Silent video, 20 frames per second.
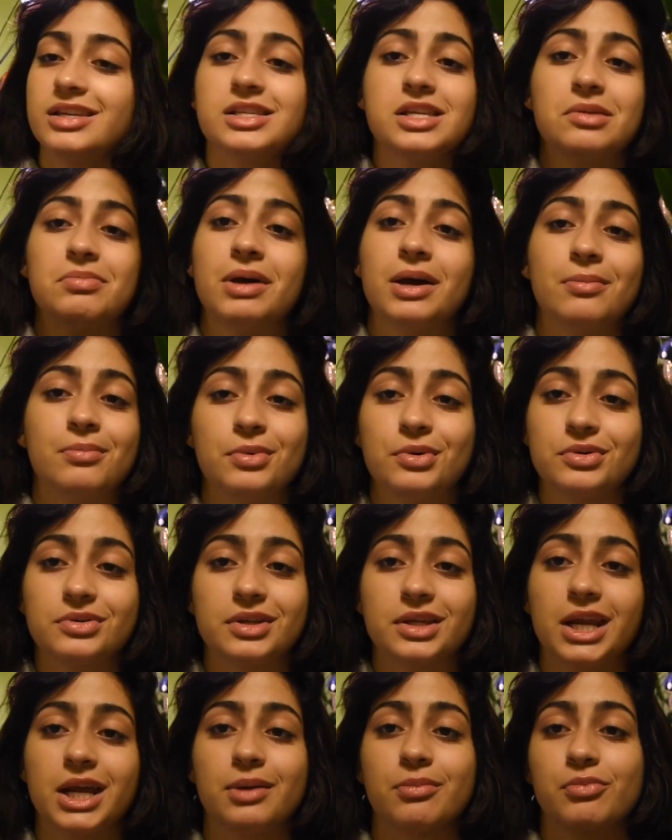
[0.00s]
the bamboos
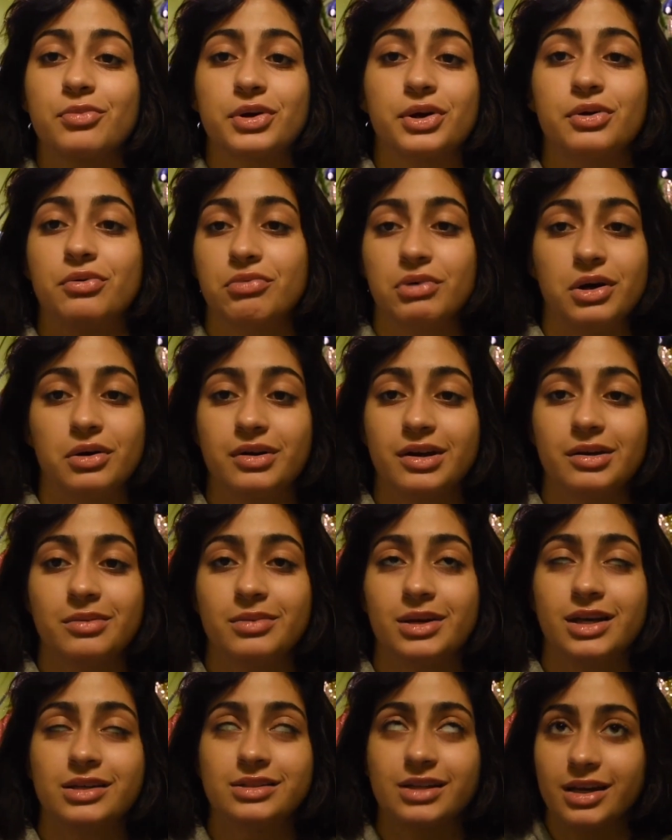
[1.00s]
that I'm regrowing
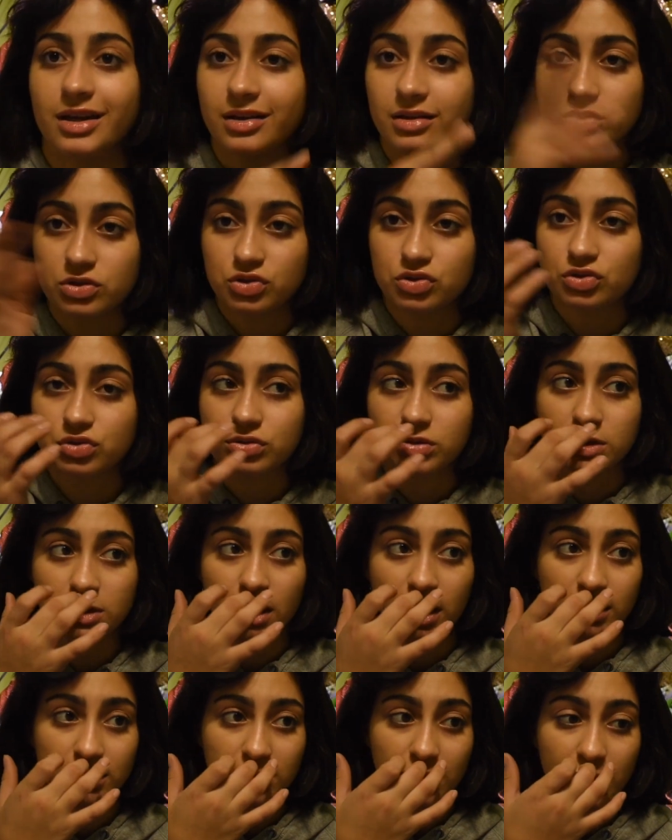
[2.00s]
because I
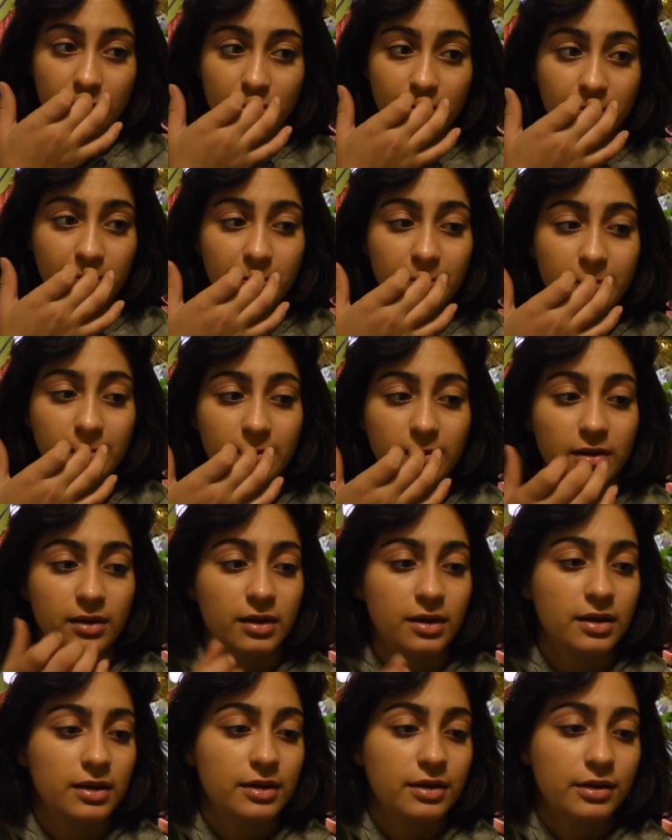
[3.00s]
cut them.
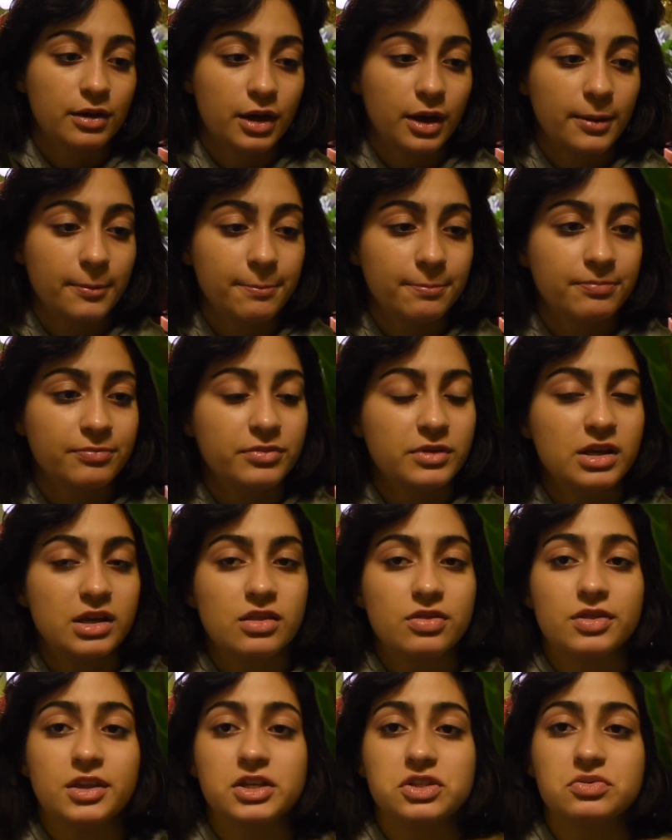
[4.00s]
Okay.
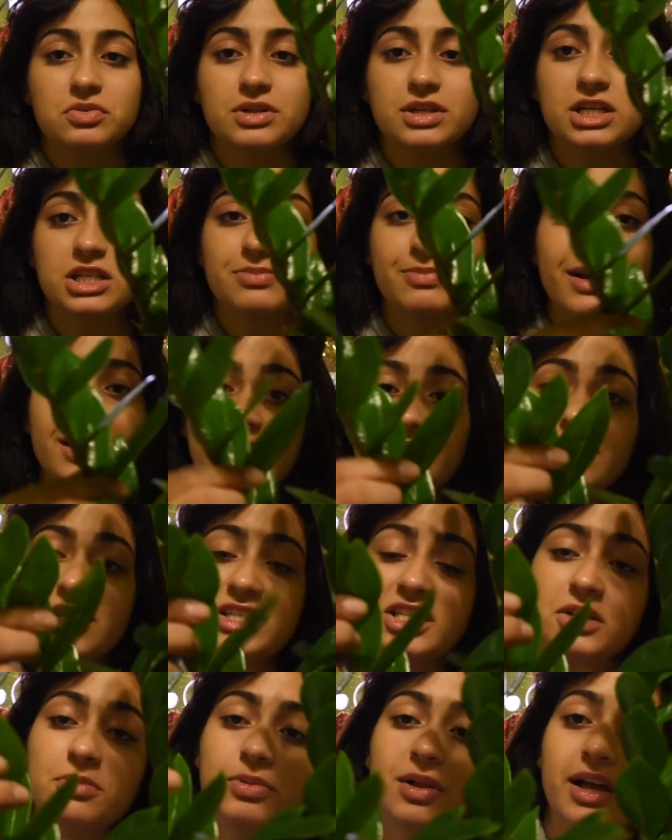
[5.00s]
This one is my
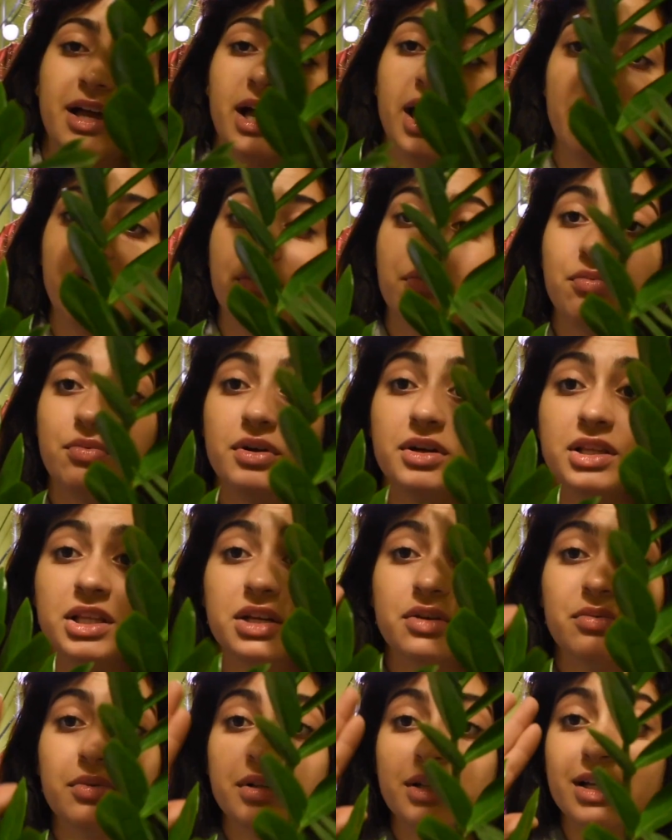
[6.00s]
ZZ plant. I
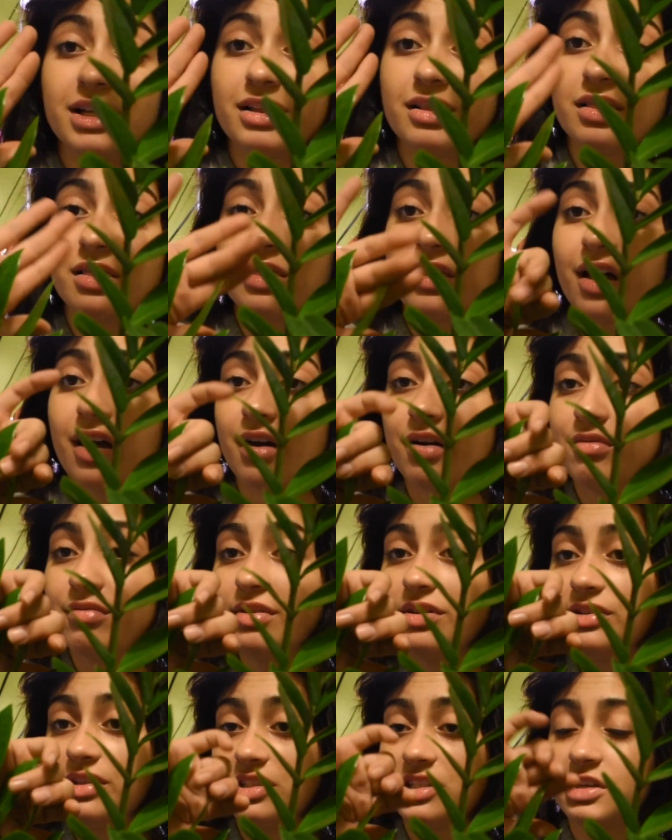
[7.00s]
really love
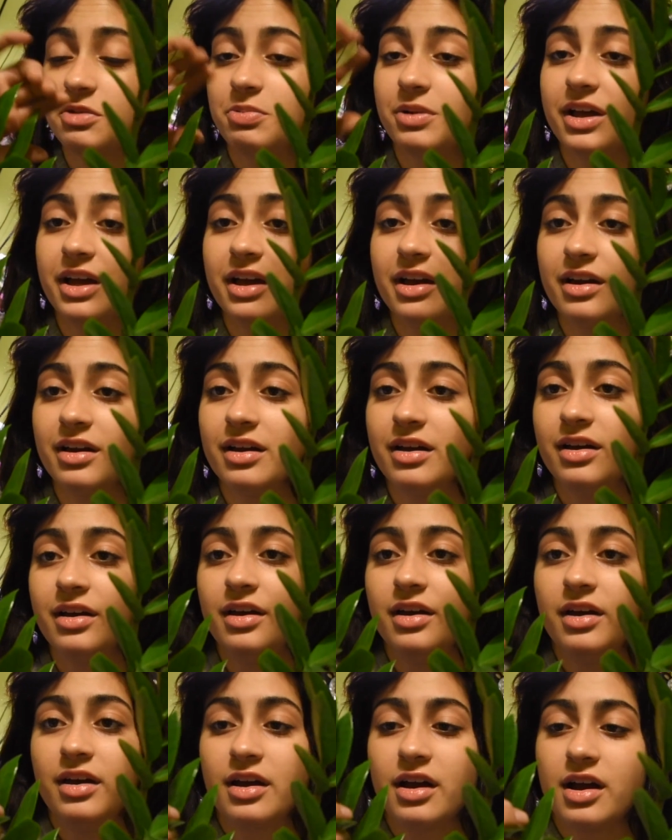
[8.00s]
the ZZ plant
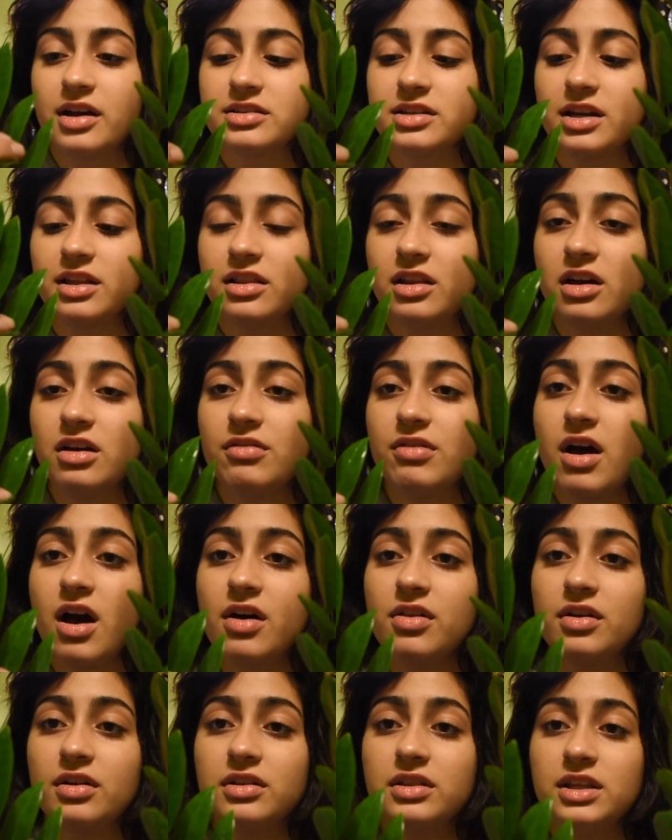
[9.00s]
because I love how
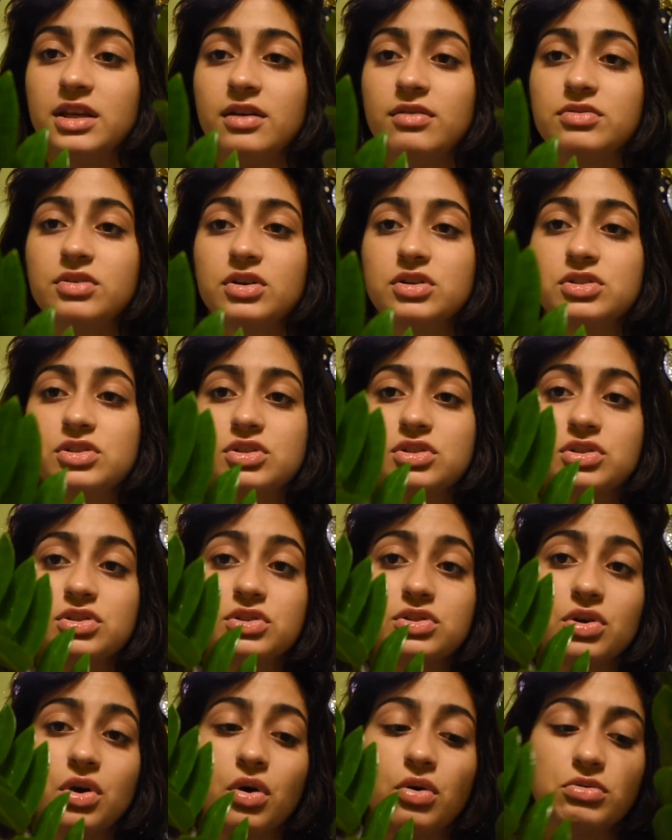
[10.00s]
the leaves are
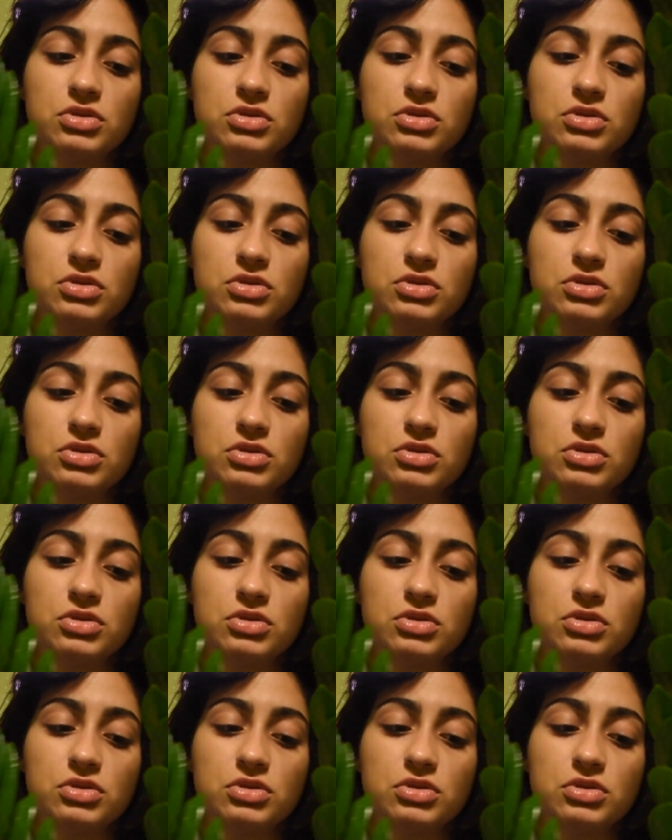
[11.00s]
so